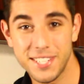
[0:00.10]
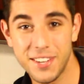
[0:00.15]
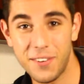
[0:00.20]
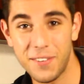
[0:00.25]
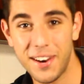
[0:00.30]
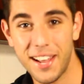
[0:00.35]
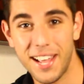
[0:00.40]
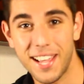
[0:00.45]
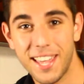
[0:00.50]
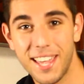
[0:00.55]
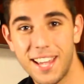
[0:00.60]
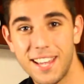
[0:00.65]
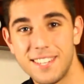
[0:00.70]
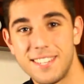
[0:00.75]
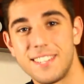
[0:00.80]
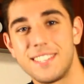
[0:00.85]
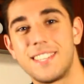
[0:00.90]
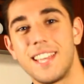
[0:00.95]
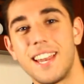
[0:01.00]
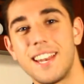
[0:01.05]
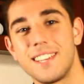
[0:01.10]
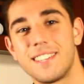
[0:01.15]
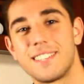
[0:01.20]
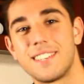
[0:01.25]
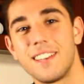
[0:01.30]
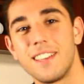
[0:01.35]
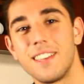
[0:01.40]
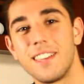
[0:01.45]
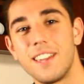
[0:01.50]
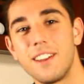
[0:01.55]
going on, guys? It's Danny
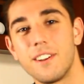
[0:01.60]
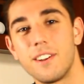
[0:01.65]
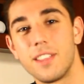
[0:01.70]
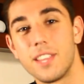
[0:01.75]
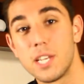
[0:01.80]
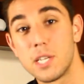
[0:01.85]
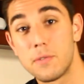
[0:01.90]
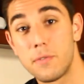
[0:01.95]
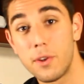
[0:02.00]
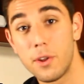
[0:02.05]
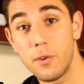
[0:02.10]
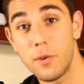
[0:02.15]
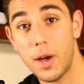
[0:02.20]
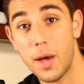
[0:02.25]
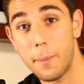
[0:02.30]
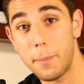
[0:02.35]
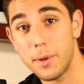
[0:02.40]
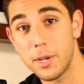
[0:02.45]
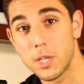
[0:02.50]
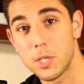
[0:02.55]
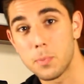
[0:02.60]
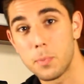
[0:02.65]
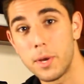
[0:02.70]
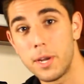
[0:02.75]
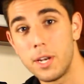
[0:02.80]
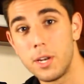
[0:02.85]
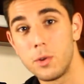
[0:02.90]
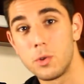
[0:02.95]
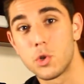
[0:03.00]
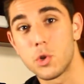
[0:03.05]
Sully here. In this video, I'm going to
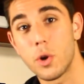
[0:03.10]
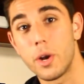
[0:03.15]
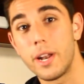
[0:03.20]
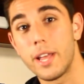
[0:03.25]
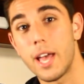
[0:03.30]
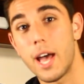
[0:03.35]
explain to you trading